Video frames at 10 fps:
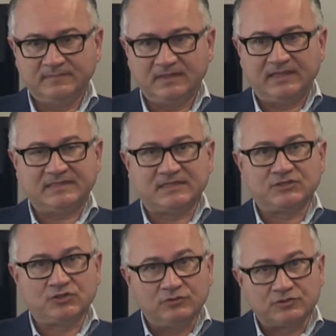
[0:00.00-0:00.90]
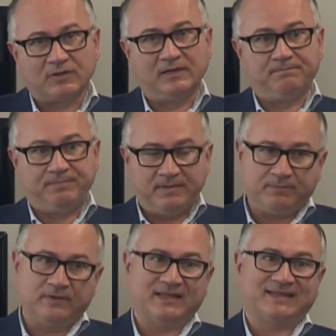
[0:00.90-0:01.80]
This is usually
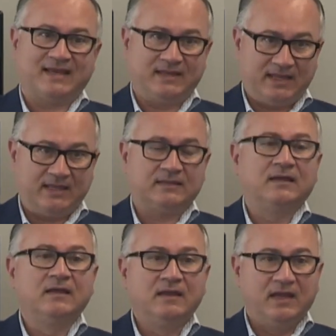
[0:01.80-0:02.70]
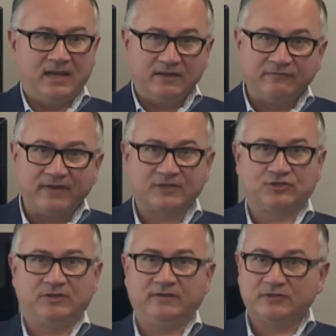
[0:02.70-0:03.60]
people that can get an
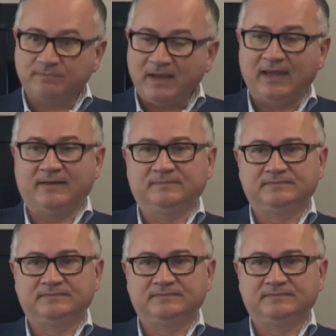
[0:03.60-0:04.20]
infection in their spine.